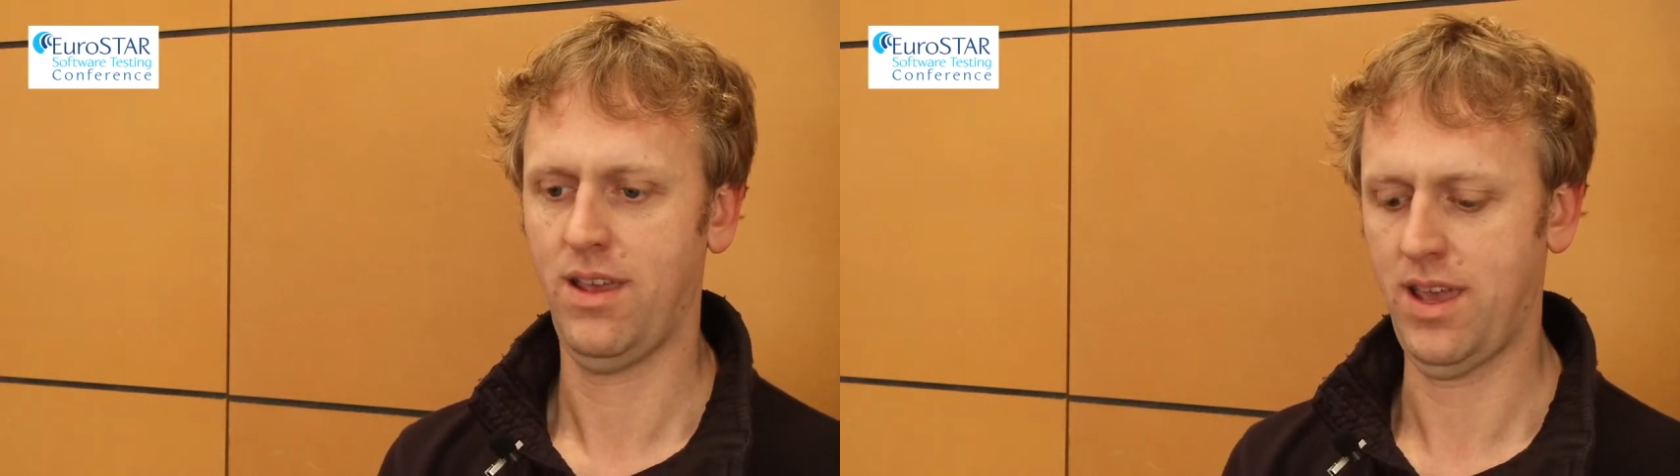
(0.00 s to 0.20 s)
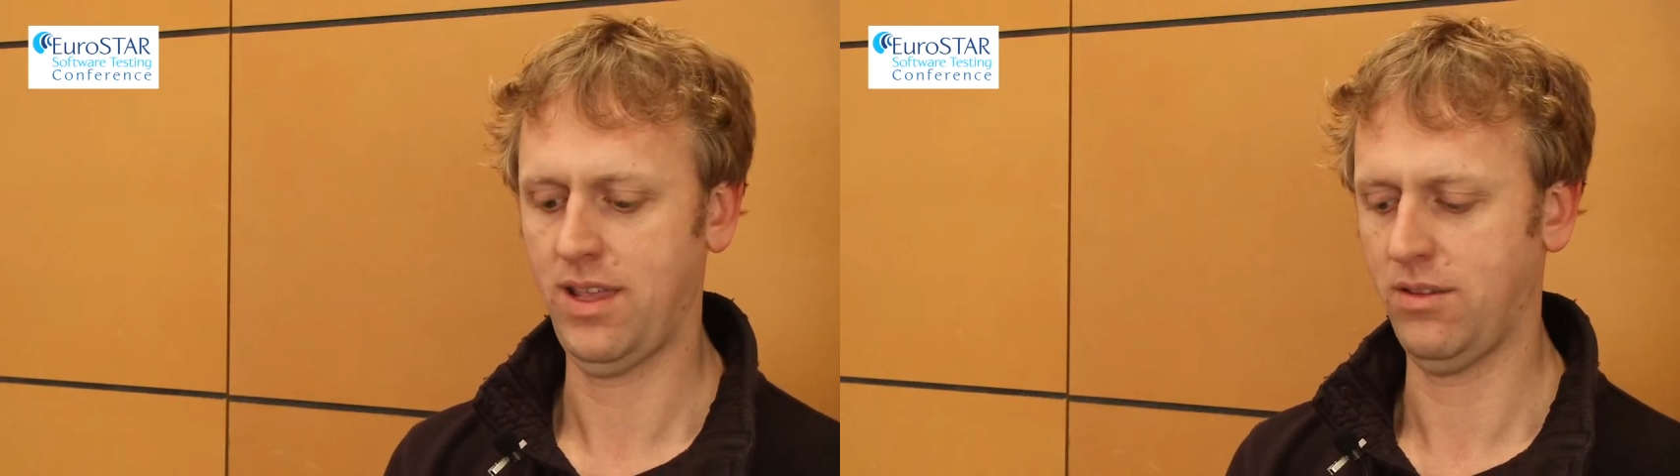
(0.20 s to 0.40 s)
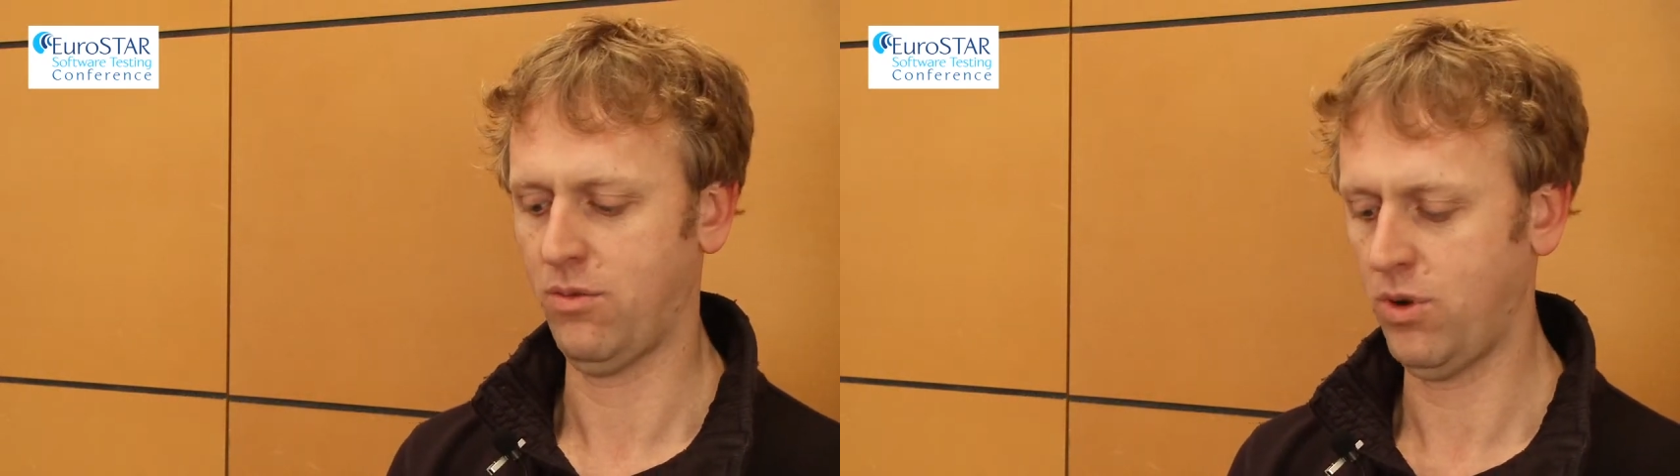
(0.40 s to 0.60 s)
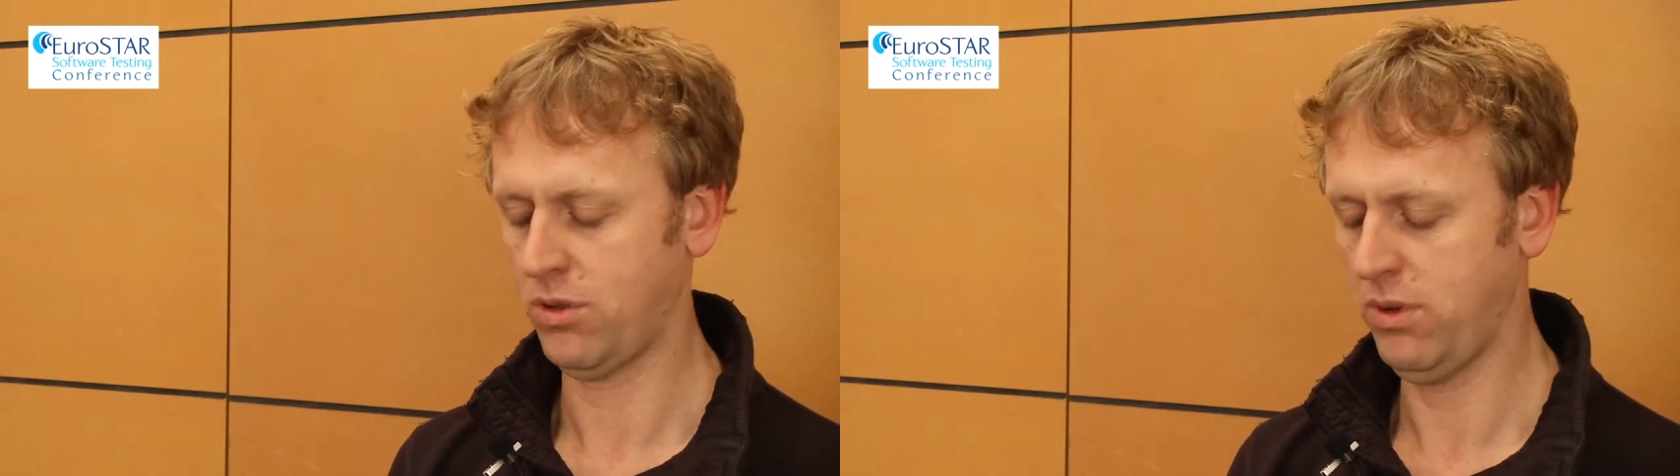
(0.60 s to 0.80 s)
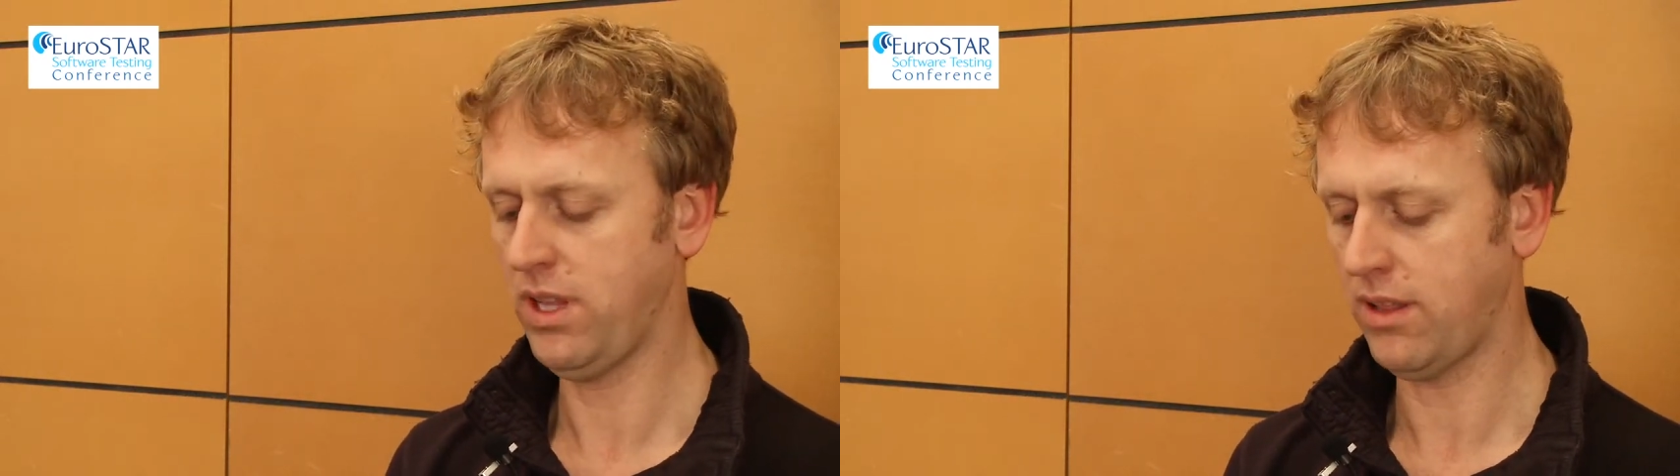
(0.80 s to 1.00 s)
And
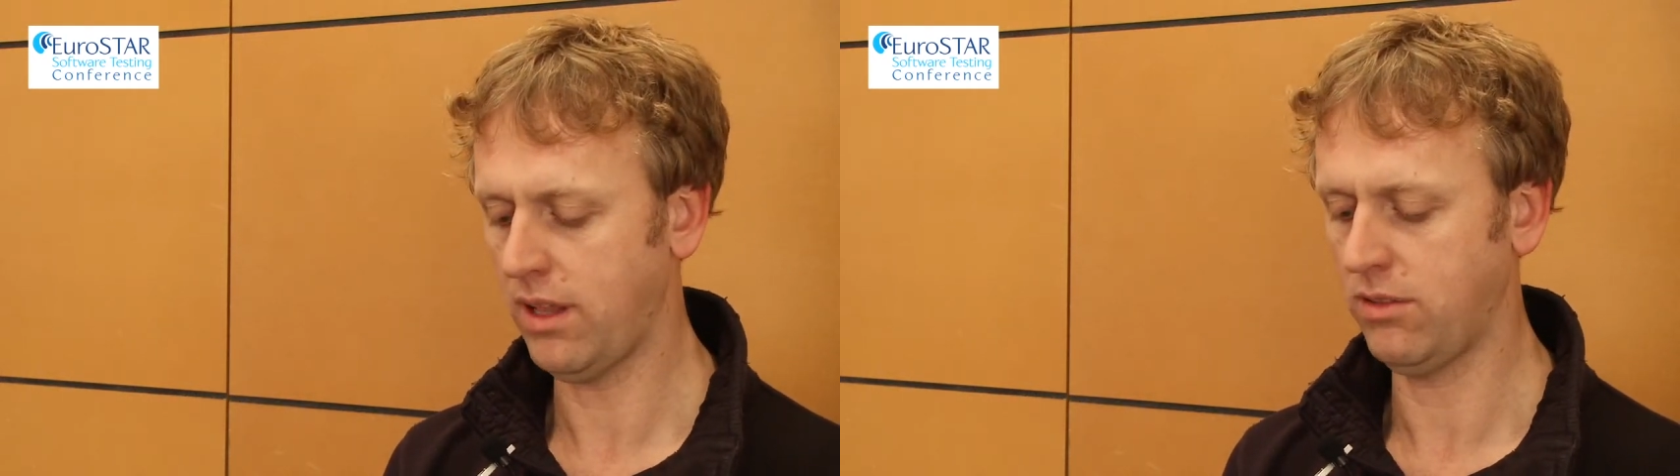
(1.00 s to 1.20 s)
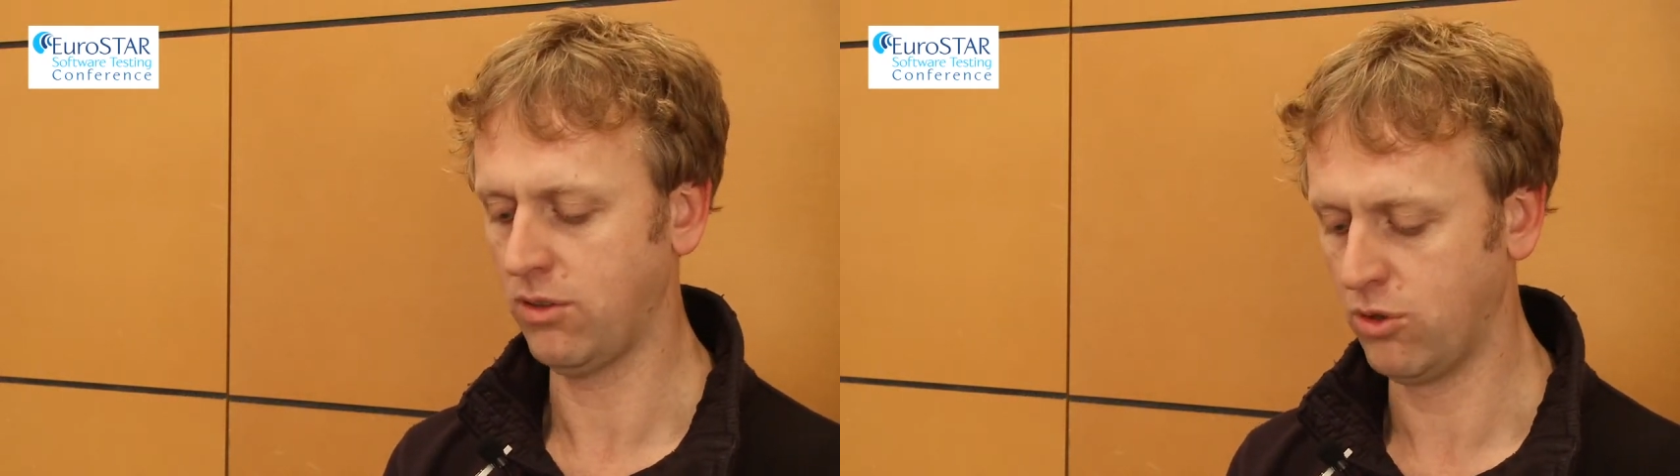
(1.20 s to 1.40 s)
what we tend to